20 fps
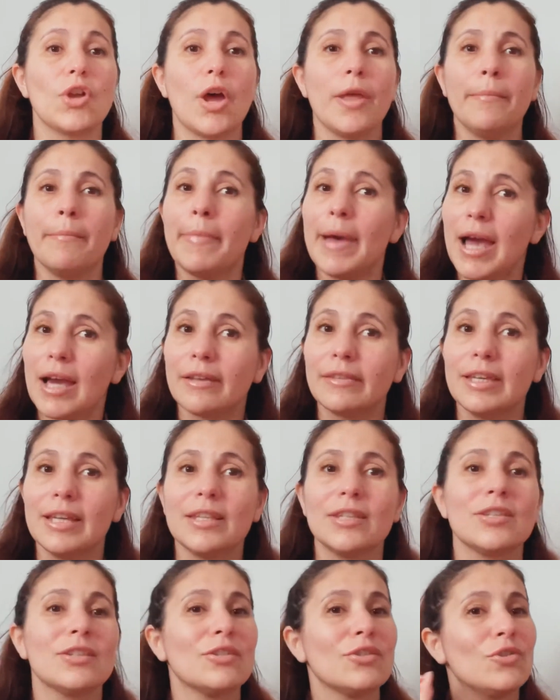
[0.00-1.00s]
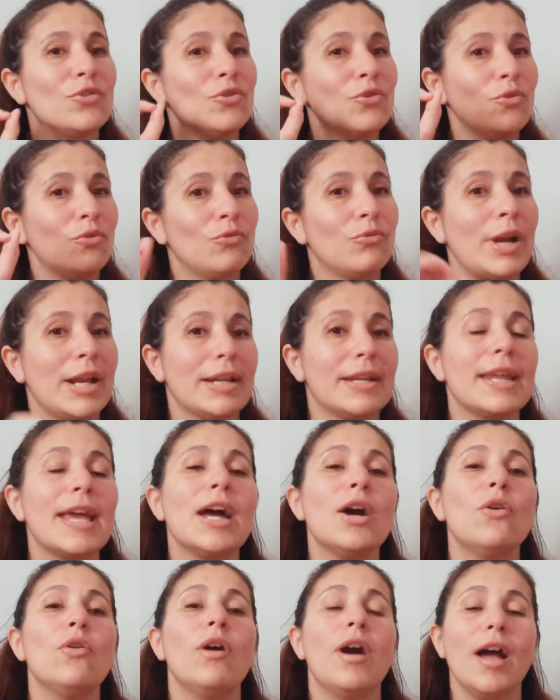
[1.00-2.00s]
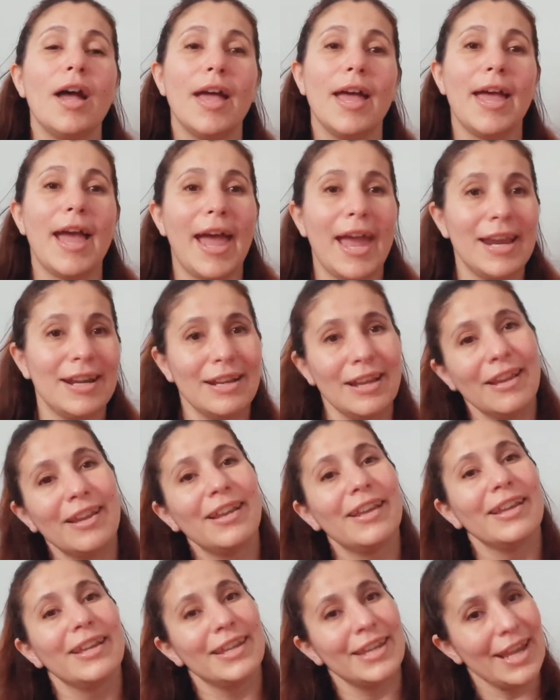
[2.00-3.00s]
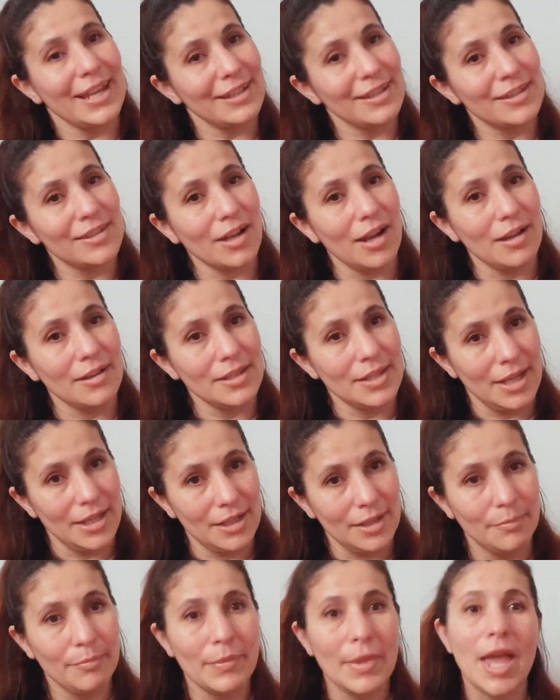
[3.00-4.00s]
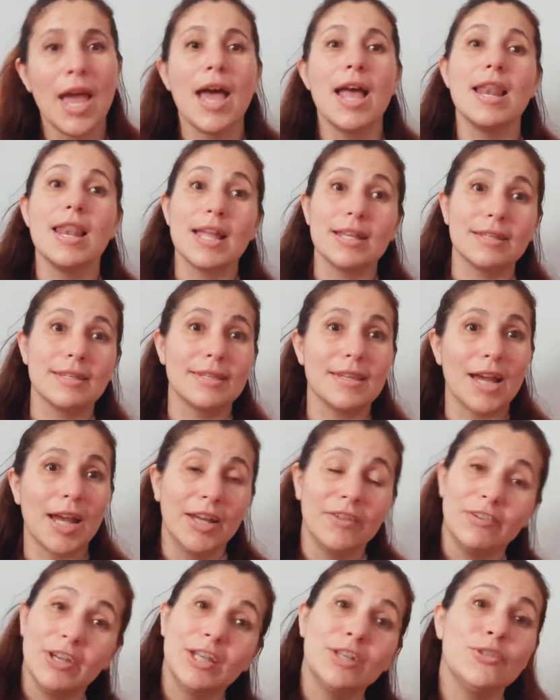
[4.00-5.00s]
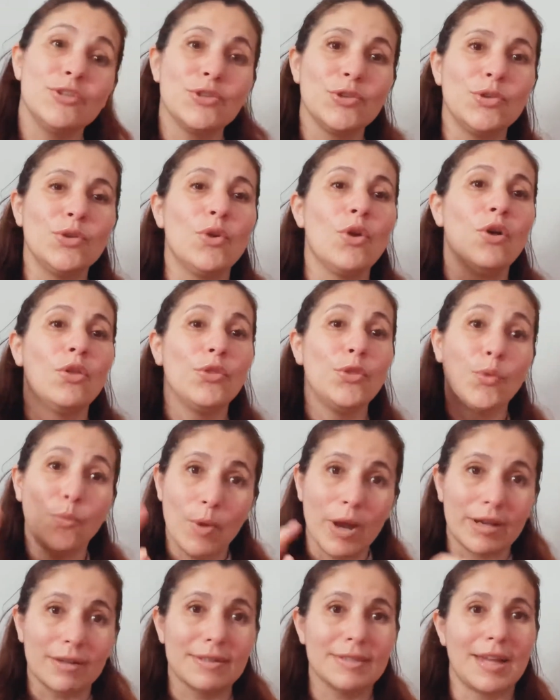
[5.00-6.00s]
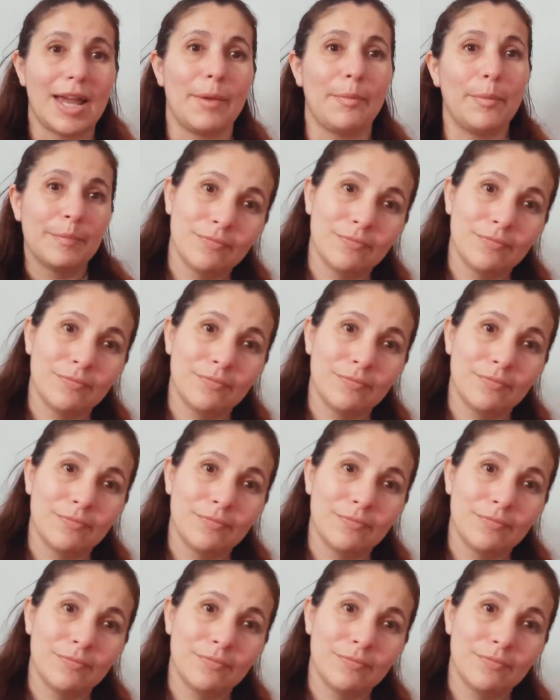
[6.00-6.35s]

unpack this right now and get started. Let's dive into the wax type.